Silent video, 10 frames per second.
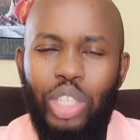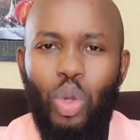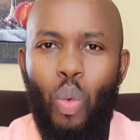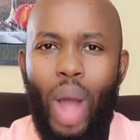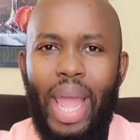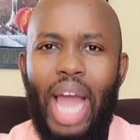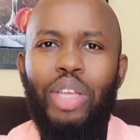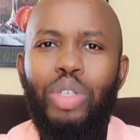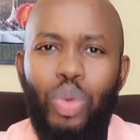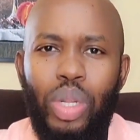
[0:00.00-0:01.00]
And so why
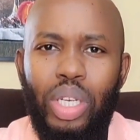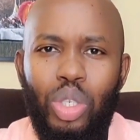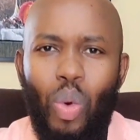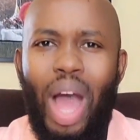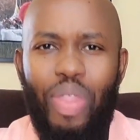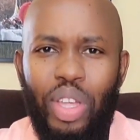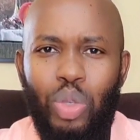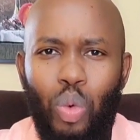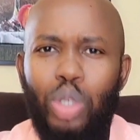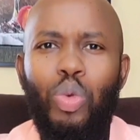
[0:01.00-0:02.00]
are you doing to
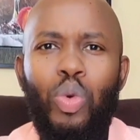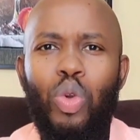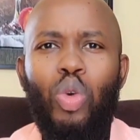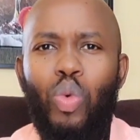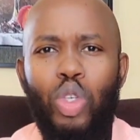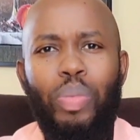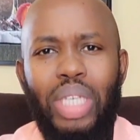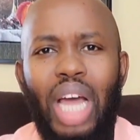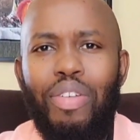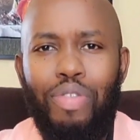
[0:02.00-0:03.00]
others what you would not want to
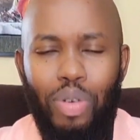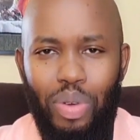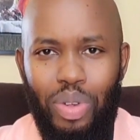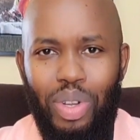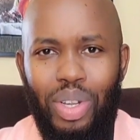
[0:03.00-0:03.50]
be done for?